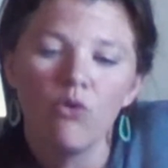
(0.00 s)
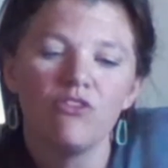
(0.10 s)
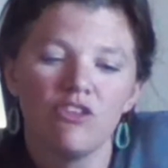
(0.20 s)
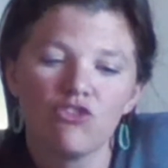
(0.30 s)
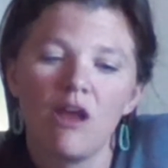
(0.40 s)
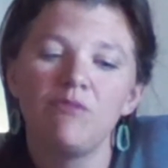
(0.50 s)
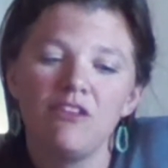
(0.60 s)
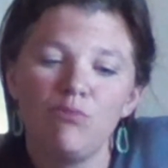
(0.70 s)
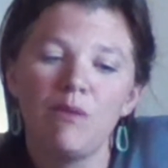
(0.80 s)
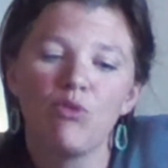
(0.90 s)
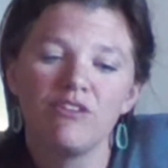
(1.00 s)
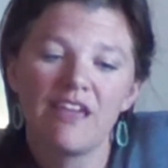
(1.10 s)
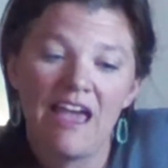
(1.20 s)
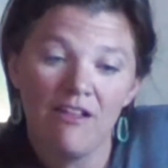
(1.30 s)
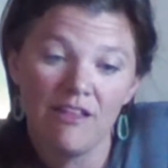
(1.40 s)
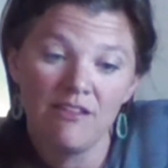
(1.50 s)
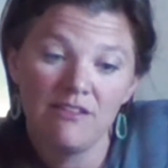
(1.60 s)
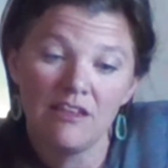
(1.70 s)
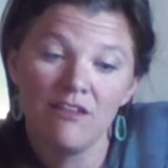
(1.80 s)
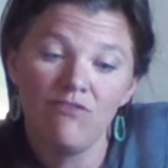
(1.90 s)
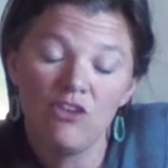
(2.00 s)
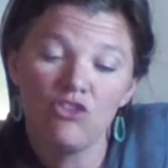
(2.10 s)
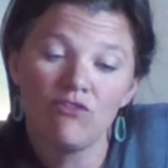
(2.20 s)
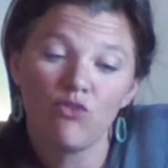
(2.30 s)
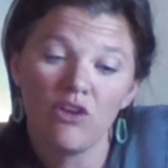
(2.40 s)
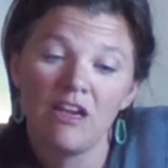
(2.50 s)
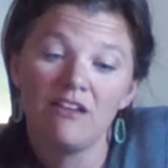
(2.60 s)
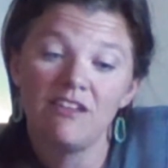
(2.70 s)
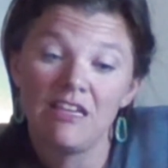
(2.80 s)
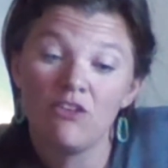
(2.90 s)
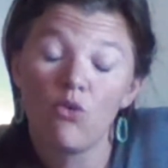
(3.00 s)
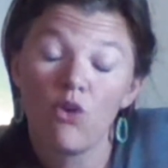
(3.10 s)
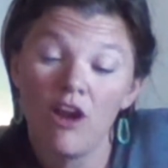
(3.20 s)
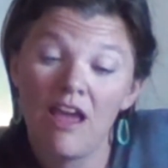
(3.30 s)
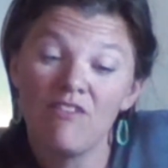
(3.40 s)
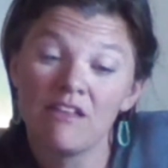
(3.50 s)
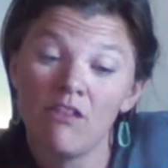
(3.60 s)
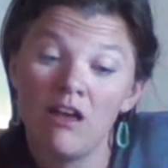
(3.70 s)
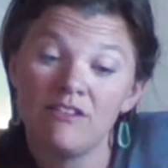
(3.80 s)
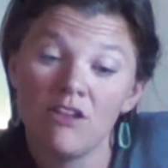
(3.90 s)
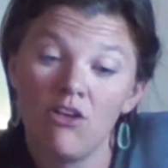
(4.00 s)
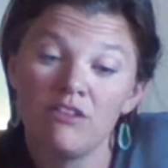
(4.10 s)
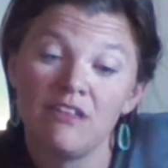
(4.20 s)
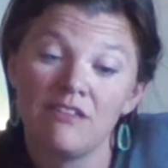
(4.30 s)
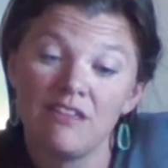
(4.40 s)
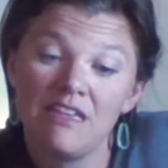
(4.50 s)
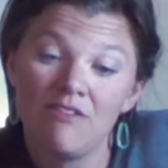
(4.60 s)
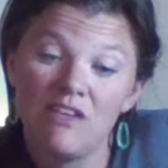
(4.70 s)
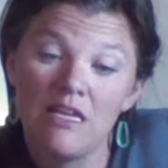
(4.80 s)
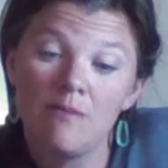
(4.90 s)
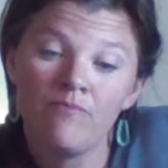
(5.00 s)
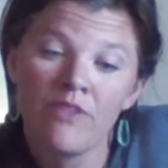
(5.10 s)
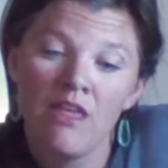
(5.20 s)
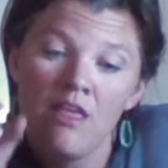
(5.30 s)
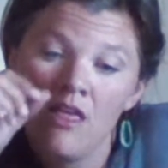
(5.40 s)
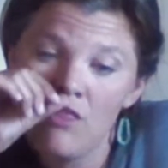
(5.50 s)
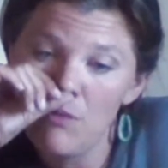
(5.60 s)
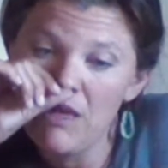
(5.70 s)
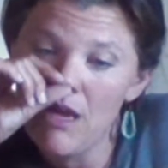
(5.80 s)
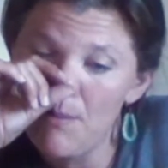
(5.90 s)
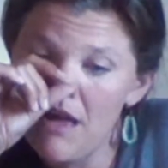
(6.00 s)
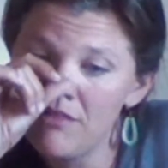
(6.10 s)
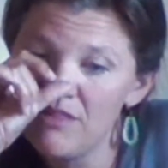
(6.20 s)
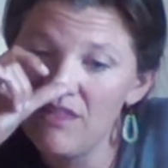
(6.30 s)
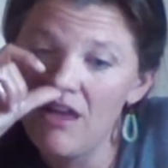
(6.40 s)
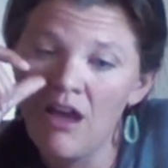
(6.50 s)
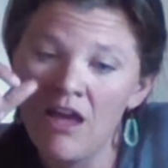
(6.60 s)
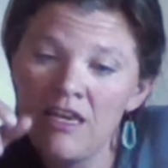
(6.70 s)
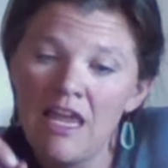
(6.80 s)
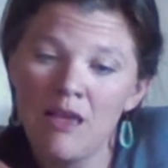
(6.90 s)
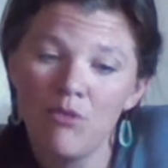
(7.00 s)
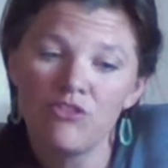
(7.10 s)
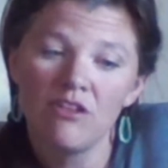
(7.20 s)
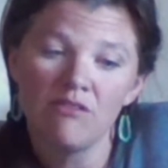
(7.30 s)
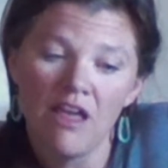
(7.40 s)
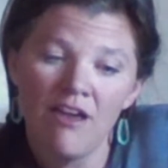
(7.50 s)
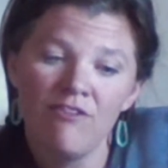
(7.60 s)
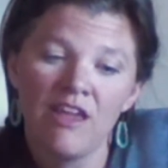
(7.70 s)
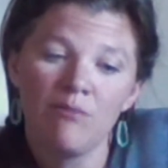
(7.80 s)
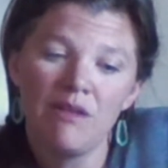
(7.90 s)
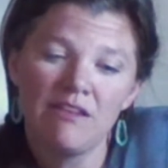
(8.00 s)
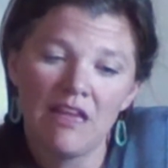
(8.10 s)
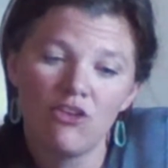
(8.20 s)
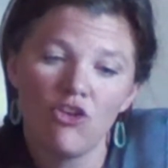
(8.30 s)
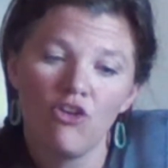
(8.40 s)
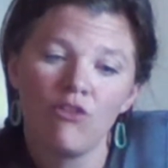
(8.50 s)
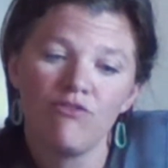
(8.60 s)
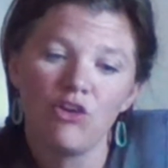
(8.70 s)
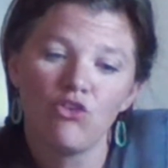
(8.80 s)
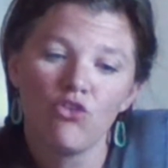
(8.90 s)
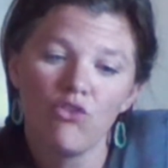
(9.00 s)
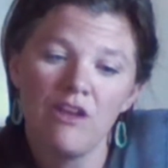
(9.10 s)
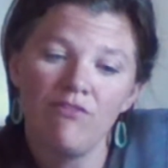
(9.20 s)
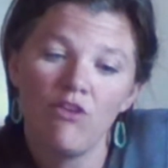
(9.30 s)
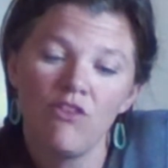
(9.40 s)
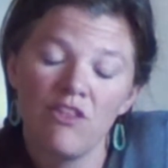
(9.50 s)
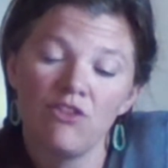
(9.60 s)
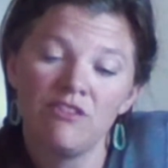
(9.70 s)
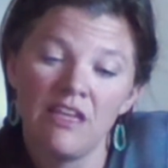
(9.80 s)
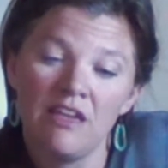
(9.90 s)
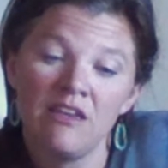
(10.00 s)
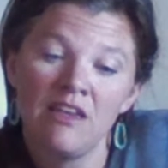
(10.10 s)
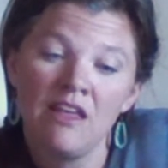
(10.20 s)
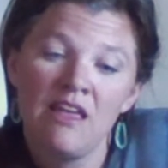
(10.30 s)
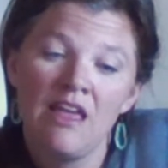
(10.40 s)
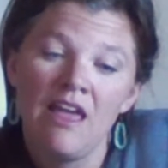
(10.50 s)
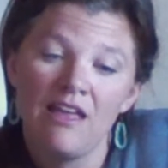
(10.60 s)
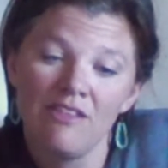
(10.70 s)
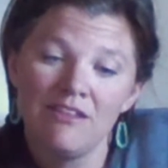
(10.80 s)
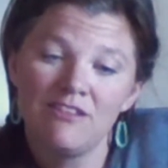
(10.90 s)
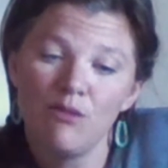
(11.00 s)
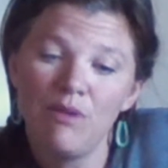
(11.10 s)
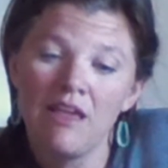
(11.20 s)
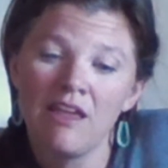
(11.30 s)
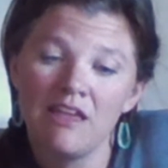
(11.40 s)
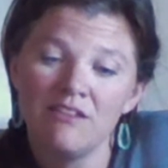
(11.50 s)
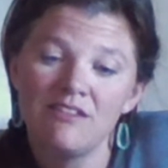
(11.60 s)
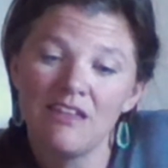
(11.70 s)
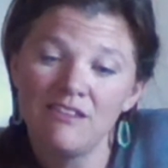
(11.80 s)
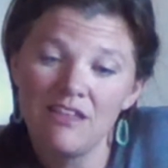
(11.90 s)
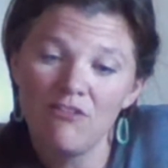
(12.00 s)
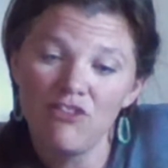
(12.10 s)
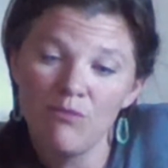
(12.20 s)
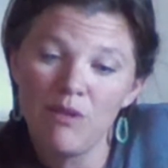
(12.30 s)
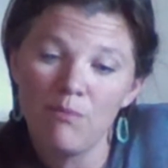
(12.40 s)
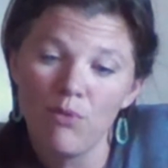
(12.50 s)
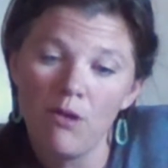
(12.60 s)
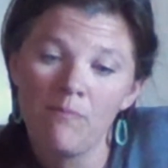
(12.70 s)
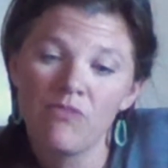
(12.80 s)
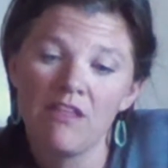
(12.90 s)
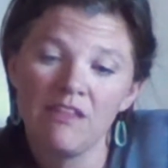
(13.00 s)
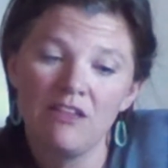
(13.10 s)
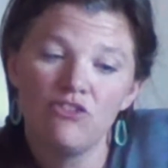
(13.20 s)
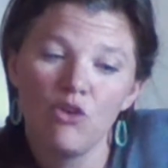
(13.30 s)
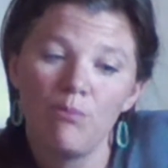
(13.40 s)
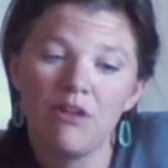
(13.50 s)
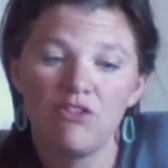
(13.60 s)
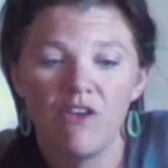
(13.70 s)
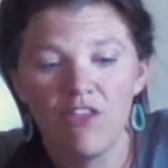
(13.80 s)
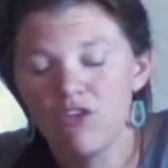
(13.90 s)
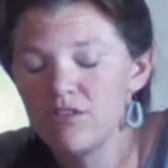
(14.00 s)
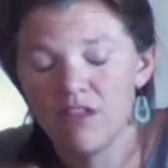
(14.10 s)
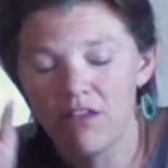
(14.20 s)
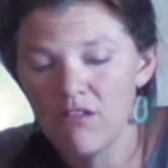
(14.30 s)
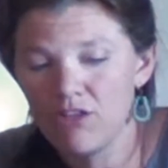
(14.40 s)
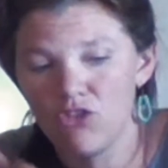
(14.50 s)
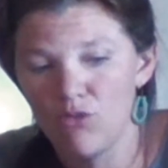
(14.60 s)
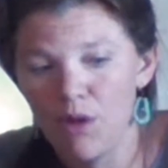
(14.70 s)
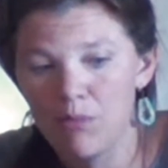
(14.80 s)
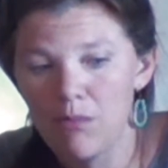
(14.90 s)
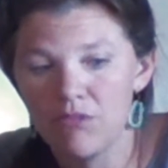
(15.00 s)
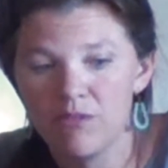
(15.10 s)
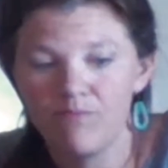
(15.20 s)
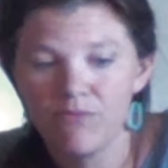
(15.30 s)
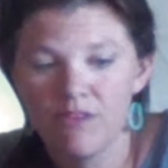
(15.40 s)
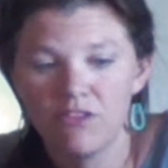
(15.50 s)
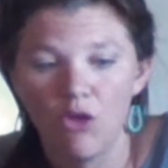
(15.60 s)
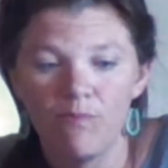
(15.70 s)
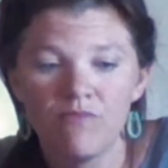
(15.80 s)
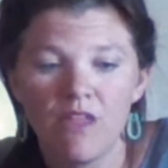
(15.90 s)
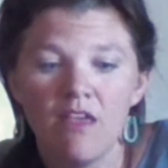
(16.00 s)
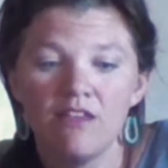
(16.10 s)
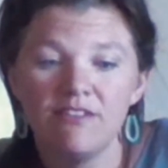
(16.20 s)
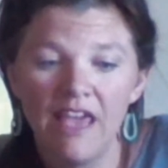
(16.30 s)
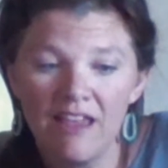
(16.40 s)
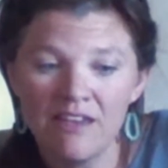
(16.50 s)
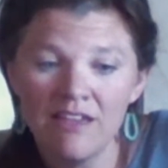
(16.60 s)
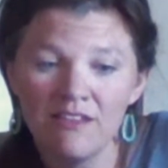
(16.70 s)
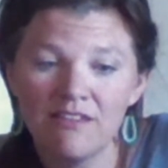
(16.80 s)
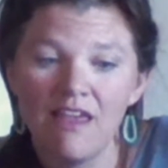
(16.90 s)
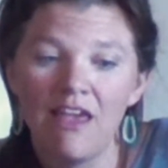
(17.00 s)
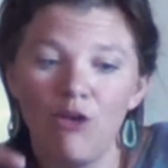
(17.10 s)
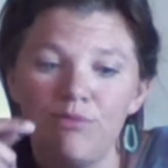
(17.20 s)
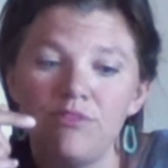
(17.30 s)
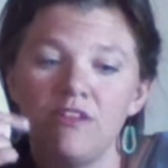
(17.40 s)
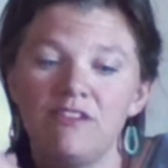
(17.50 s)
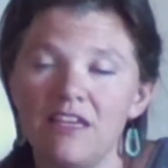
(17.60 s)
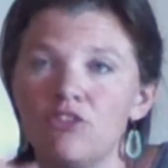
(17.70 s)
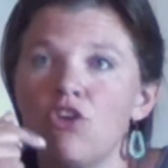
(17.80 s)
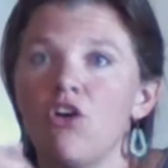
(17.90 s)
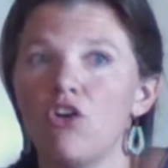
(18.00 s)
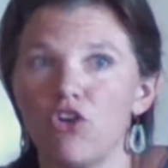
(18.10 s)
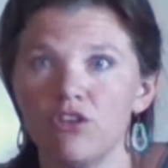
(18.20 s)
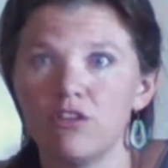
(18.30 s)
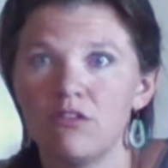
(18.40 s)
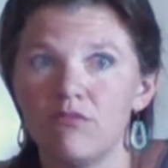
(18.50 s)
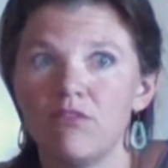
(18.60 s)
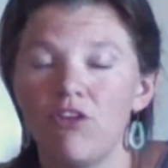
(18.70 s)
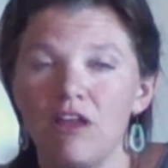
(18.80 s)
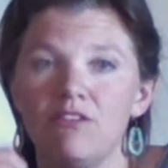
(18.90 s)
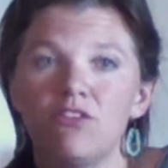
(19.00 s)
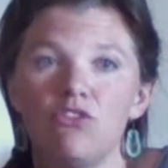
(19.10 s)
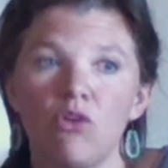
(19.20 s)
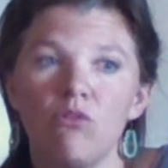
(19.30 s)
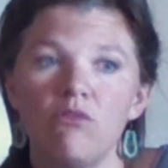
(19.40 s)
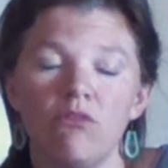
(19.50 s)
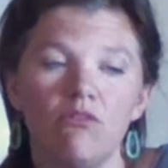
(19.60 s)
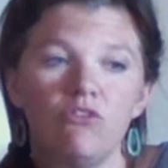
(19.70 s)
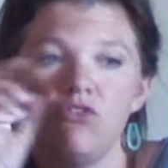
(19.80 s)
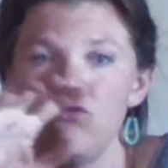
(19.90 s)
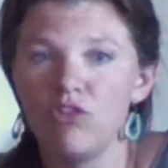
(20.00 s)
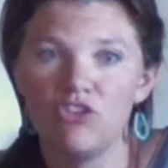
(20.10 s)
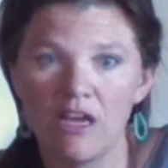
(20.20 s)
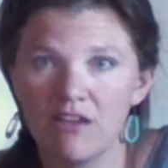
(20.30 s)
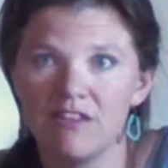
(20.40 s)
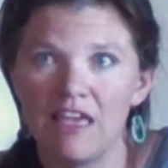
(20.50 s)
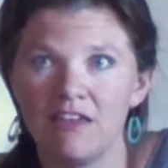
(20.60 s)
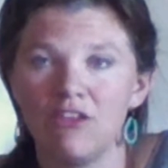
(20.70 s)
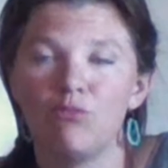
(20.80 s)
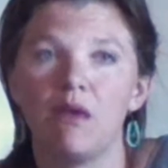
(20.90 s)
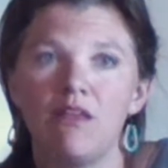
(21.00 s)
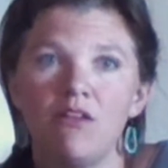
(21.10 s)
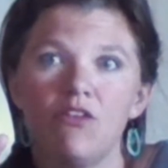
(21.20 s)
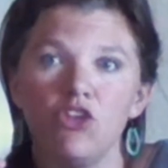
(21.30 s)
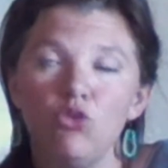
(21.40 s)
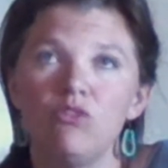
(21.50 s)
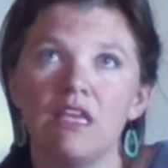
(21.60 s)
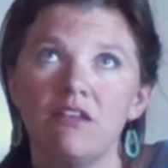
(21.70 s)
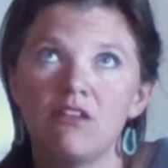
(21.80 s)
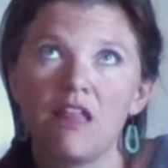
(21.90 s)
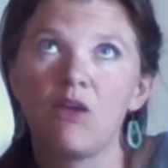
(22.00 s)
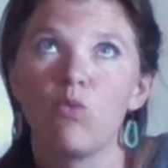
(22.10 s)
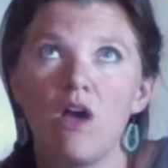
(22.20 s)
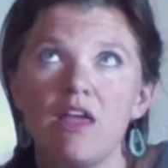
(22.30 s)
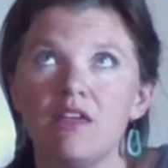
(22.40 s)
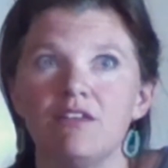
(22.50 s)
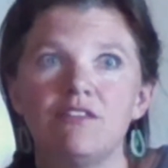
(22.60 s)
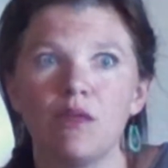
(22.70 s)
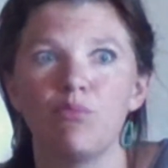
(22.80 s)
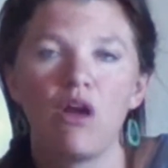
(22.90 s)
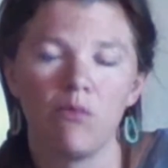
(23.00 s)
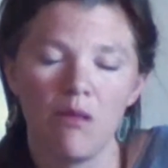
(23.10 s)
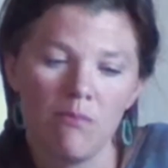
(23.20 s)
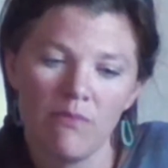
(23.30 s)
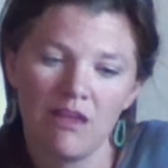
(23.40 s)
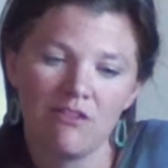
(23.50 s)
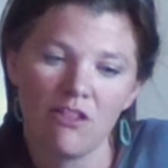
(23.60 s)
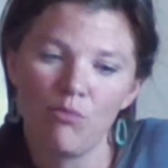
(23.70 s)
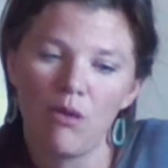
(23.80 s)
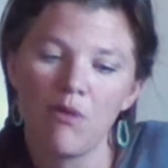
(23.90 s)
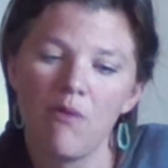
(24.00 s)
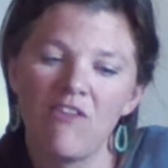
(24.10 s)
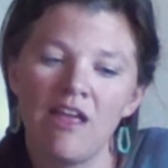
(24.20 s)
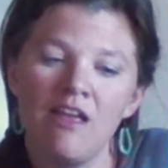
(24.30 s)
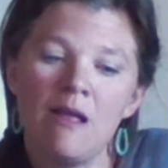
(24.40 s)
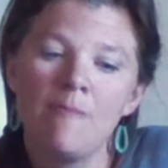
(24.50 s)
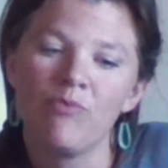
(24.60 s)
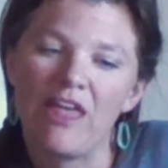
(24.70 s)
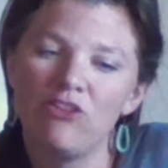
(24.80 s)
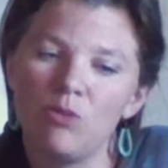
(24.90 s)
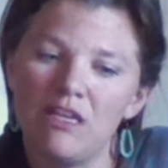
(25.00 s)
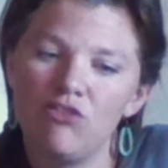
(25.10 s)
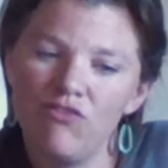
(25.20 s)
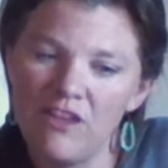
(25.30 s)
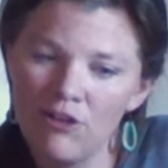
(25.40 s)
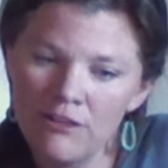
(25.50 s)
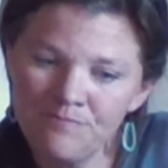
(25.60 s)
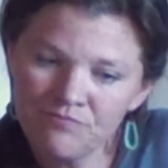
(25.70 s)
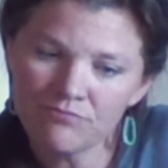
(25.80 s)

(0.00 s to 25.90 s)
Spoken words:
Describes these people as callous in Ephesians 4:19, or having lost all sensitivity. They become unable to love and be tender, or feel grief over their sin, and leads to being insensitive to people, and leads to a bunch of other psychological problems. So sadness helps signal hurt. All right, so don't reject sadness, but use it to what is the problem? Get to the problem of it. Last one is fear.